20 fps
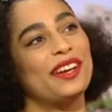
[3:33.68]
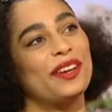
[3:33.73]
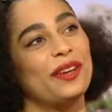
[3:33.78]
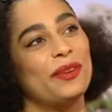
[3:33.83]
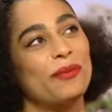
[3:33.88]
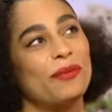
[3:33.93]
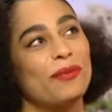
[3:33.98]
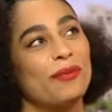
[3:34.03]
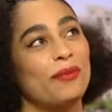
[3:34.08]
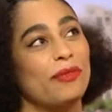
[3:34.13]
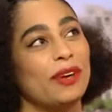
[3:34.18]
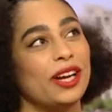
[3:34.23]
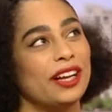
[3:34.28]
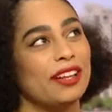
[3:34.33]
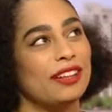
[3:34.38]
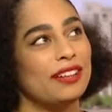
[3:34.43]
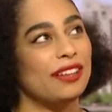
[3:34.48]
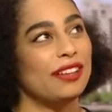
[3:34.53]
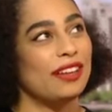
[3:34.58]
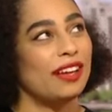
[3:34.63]

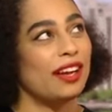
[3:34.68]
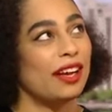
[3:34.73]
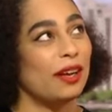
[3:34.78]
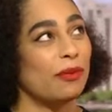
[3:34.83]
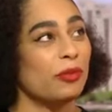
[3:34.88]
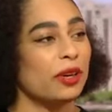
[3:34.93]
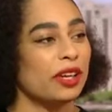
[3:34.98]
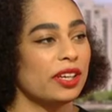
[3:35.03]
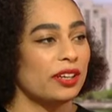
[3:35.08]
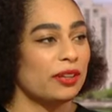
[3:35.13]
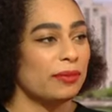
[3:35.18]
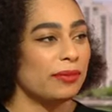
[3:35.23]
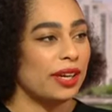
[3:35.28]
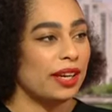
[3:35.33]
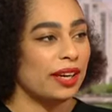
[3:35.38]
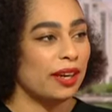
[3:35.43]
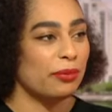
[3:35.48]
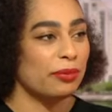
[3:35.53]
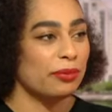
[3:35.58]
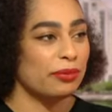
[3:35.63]
Well, I'm working on
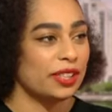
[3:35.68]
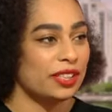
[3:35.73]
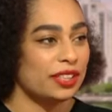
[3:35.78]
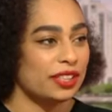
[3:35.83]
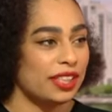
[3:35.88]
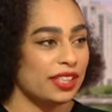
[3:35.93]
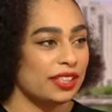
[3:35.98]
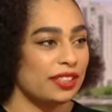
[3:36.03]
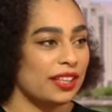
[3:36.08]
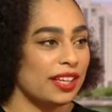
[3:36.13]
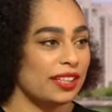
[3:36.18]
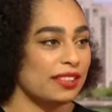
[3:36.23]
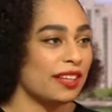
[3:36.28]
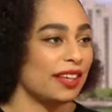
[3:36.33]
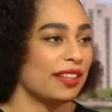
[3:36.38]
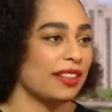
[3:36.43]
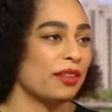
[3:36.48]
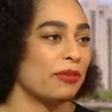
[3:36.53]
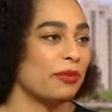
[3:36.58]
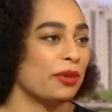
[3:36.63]
my album this year, so that's
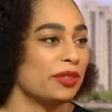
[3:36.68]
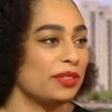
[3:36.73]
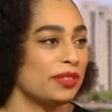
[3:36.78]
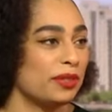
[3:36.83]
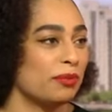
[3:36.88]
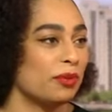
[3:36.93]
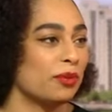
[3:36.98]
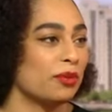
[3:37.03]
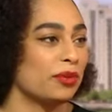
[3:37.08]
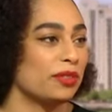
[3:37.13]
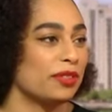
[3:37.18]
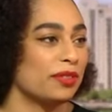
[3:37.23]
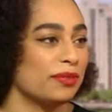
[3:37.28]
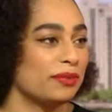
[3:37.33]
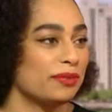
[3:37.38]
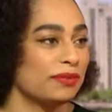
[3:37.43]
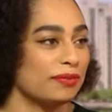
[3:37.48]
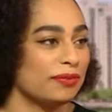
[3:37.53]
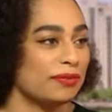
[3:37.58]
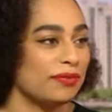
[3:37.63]
like the most
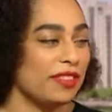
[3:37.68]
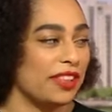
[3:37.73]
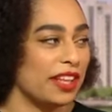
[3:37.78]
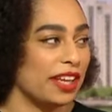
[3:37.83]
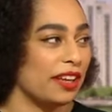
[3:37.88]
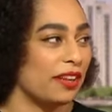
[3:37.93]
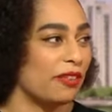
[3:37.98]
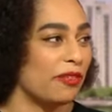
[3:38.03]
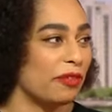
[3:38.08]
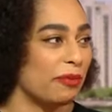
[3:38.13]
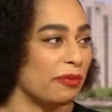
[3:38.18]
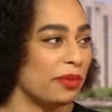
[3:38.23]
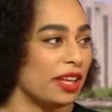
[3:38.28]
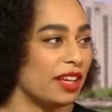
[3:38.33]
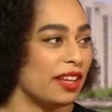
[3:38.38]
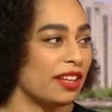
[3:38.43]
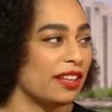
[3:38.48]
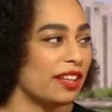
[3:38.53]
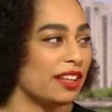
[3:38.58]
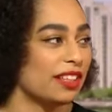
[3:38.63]
important thing for
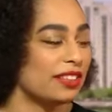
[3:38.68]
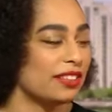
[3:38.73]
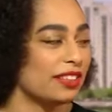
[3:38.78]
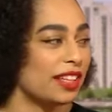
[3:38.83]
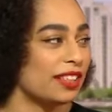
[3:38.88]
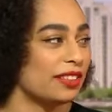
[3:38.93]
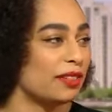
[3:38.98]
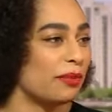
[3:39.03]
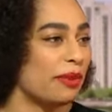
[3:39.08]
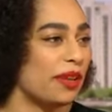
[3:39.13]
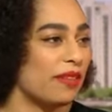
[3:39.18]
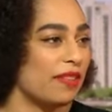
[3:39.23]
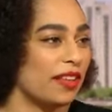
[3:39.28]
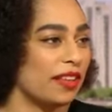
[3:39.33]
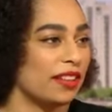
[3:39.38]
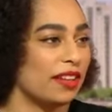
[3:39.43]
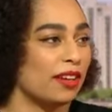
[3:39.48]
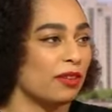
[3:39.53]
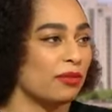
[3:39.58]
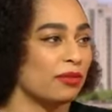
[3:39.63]
me, and that's the main
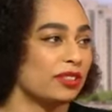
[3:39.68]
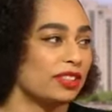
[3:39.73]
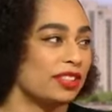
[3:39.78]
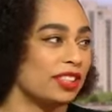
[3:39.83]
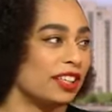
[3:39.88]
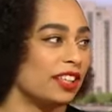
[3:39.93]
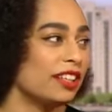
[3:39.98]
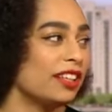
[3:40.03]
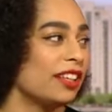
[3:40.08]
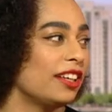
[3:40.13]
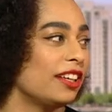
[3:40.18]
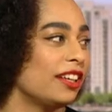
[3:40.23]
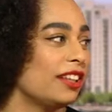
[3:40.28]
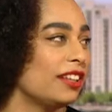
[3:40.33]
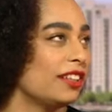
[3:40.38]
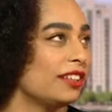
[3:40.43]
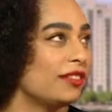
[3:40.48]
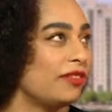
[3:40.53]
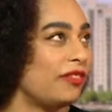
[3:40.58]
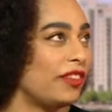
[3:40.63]
thing that I want to
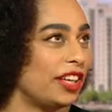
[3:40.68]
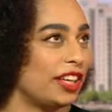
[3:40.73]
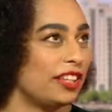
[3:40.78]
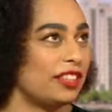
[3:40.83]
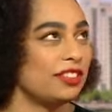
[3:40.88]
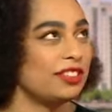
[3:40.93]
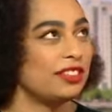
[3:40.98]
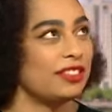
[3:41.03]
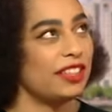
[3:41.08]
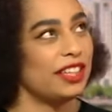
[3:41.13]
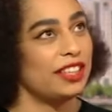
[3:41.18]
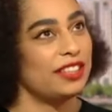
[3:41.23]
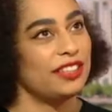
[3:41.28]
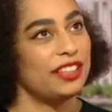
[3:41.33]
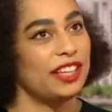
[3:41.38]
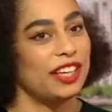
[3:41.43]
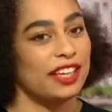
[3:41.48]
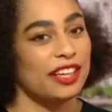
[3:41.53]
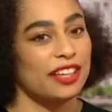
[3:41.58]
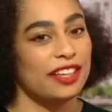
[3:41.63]
finish
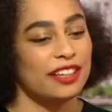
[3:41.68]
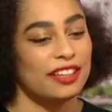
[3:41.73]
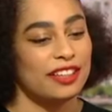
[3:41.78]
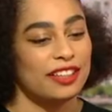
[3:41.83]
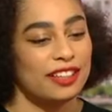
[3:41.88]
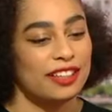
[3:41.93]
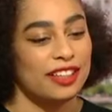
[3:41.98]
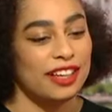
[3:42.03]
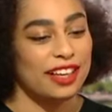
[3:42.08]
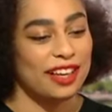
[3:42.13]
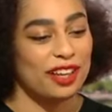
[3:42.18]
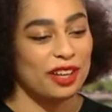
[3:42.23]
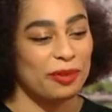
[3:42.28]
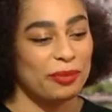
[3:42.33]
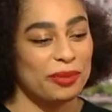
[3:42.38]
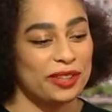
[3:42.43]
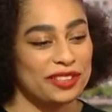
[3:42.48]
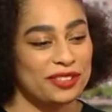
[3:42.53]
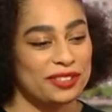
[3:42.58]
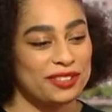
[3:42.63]
this year, and I
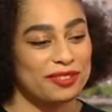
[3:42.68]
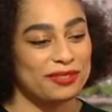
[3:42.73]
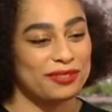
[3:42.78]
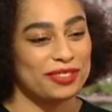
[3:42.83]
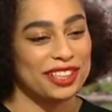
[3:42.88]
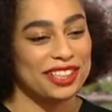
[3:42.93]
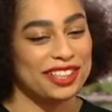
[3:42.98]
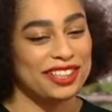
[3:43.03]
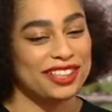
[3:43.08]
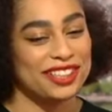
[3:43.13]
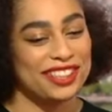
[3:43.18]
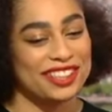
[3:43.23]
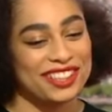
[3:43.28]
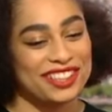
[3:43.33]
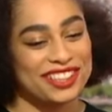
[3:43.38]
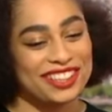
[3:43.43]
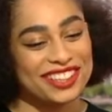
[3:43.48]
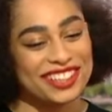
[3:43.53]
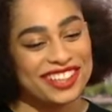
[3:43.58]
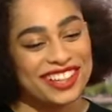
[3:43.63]
hope it's really
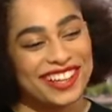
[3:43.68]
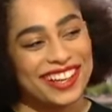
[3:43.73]
good.